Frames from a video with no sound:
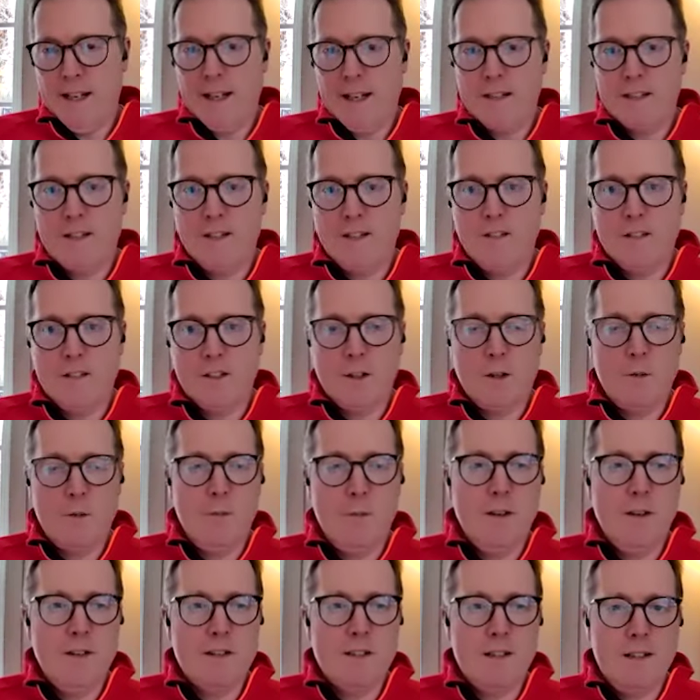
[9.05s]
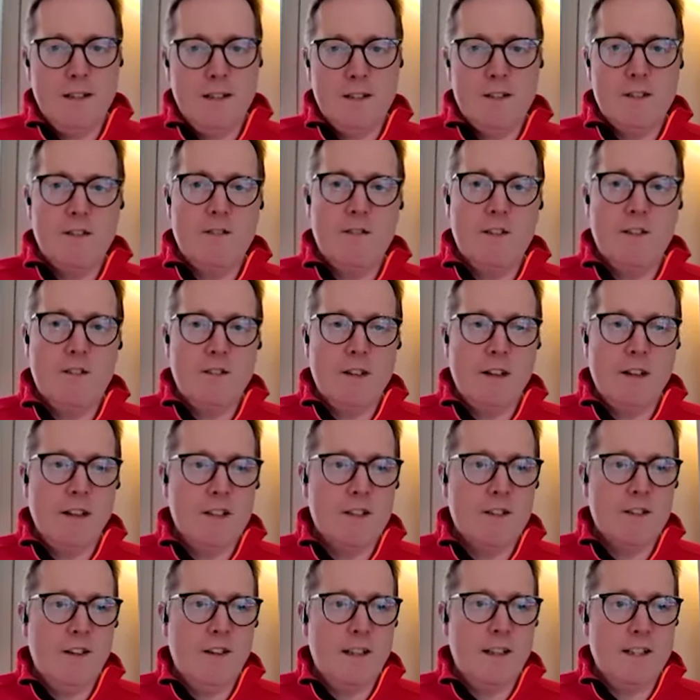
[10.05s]
Excellence community is very
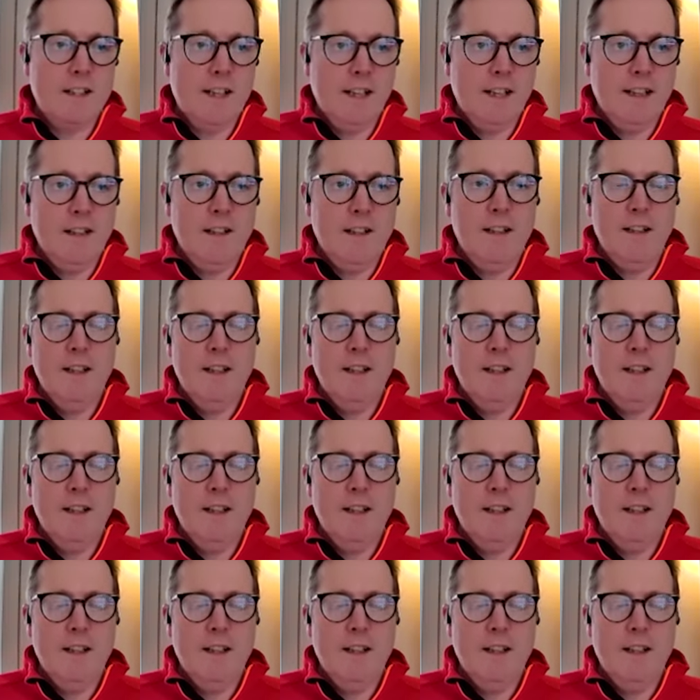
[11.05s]
exciting.